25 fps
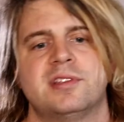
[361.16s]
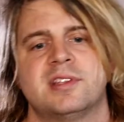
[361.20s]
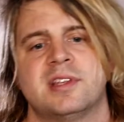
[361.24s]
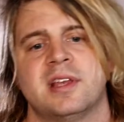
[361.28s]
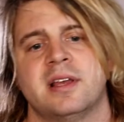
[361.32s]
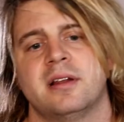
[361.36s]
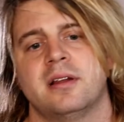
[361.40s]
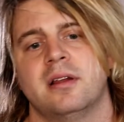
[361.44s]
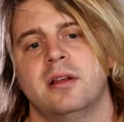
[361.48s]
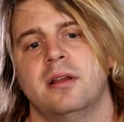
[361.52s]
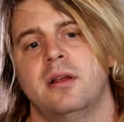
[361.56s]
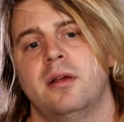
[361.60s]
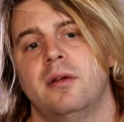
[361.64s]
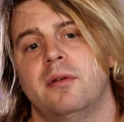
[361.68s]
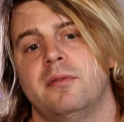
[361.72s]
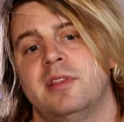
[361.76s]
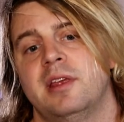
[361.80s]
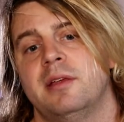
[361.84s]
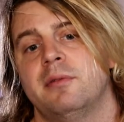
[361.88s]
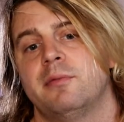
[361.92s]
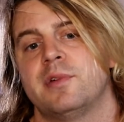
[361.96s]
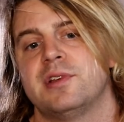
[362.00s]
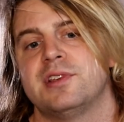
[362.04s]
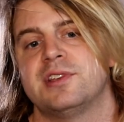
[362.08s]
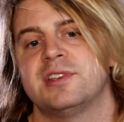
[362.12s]
sent
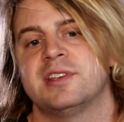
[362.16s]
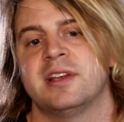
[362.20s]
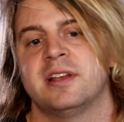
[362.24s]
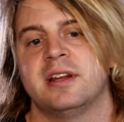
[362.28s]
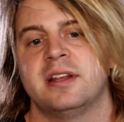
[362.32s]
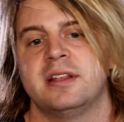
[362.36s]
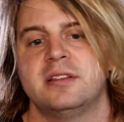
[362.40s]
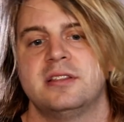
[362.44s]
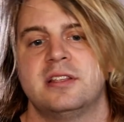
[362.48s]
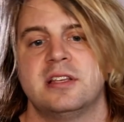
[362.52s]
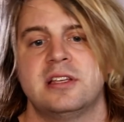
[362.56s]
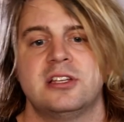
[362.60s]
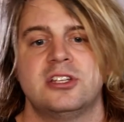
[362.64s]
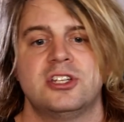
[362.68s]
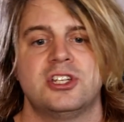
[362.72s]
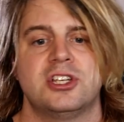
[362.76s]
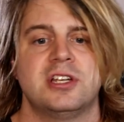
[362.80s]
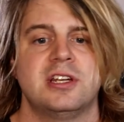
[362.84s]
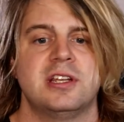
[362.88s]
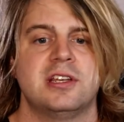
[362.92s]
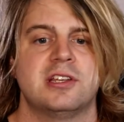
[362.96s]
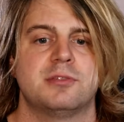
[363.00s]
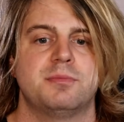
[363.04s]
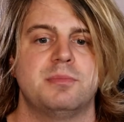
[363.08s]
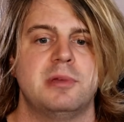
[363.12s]

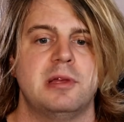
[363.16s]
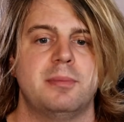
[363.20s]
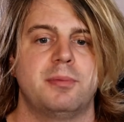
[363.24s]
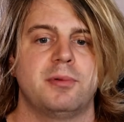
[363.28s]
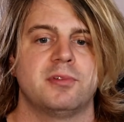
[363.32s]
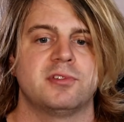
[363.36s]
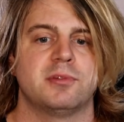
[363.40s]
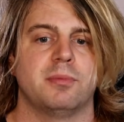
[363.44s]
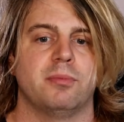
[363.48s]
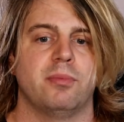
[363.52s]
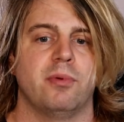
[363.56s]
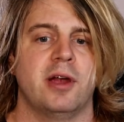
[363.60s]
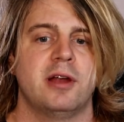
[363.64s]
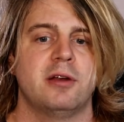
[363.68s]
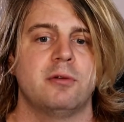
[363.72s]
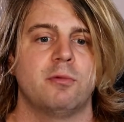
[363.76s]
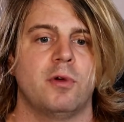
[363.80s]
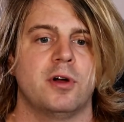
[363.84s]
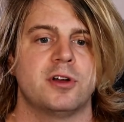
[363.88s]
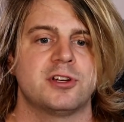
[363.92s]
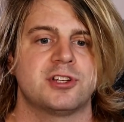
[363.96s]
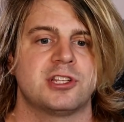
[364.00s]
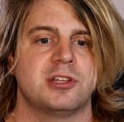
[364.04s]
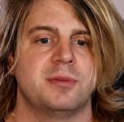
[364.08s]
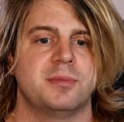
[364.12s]
indigenous people to
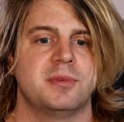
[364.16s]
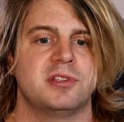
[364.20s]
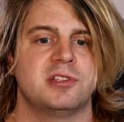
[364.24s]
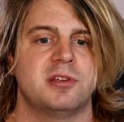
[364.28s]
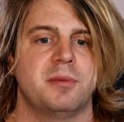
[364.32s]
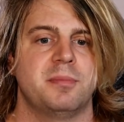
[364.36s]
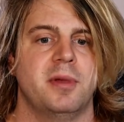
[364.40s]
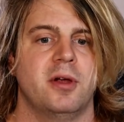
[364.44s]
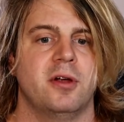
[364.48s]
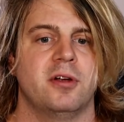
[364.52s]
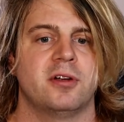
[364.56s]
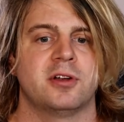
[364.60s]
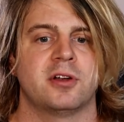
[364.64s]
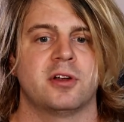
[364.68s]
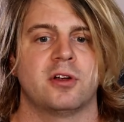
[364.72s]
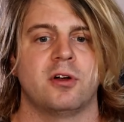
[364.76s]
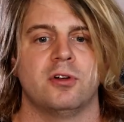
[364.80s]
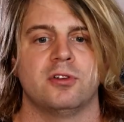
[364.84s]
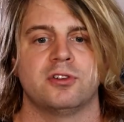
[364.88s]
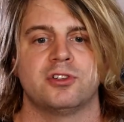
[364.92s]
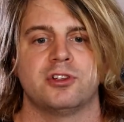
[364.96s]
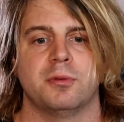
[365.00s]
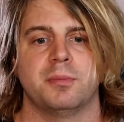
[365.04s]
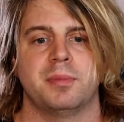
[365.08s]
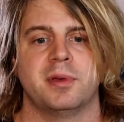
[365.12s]
brainwash them into American
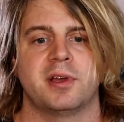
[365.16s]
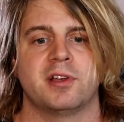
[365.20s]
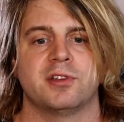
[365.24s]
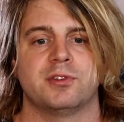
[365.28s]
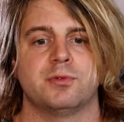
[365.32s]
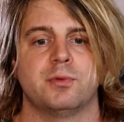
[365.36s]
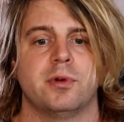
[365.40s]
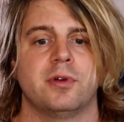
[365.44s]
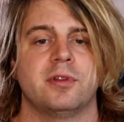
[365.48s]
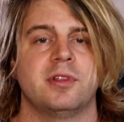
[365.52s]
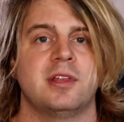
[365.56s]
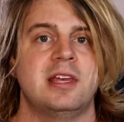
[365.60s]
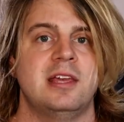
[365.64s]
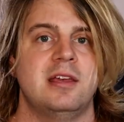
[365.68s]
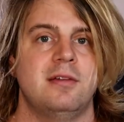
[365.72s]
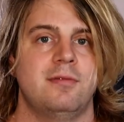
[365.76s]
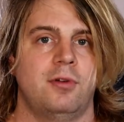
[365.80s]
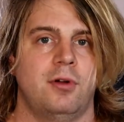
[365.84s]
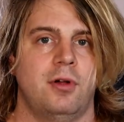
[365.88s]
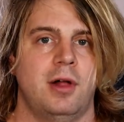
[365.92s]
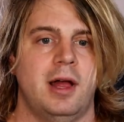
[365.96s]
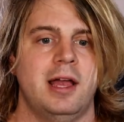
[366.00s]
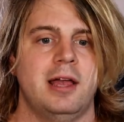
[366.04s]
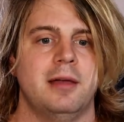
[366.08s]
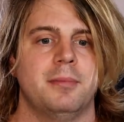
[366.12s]
culture because we're the
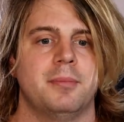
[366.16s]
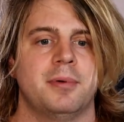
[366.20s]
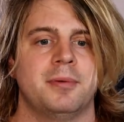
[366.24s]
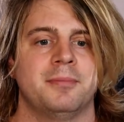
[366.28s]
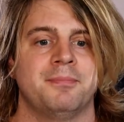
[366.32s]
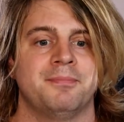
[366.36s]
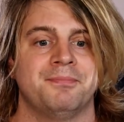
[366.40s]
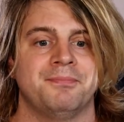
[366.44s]
evil ape.